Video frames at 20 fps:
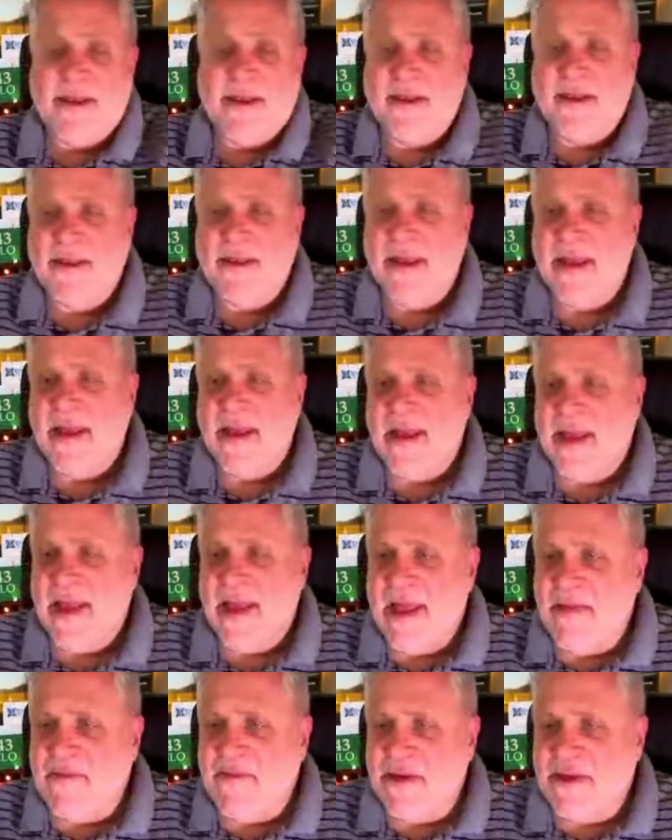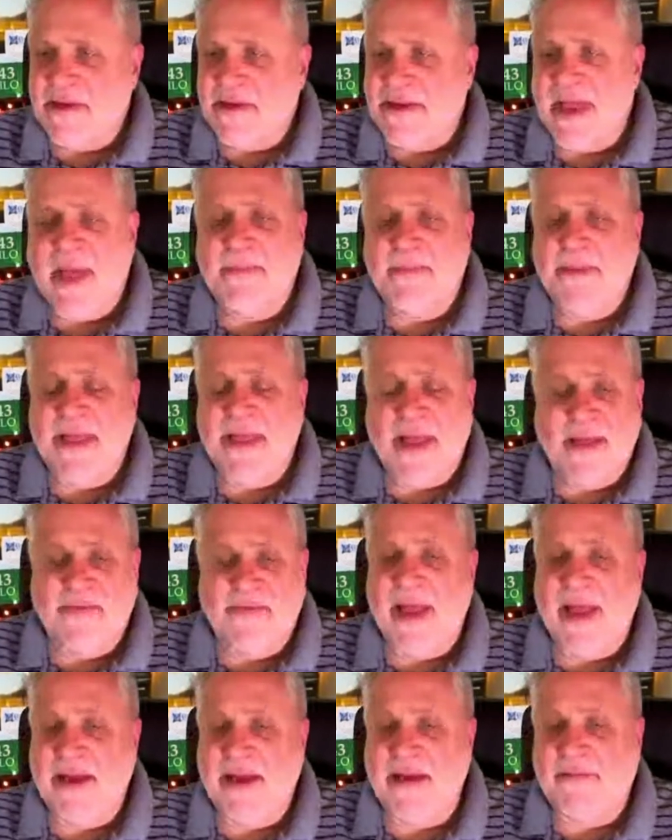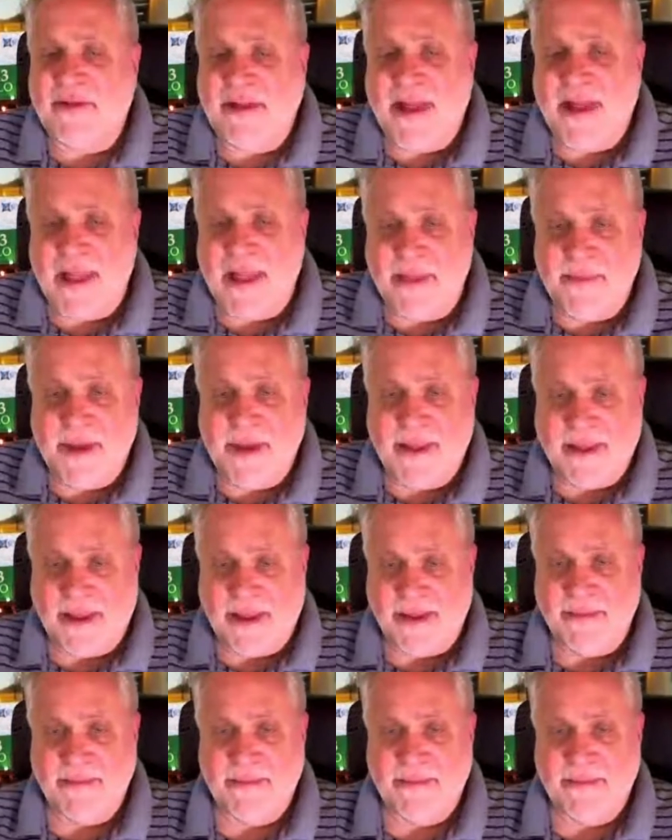it, if you just happen to have a heck of a lot of money,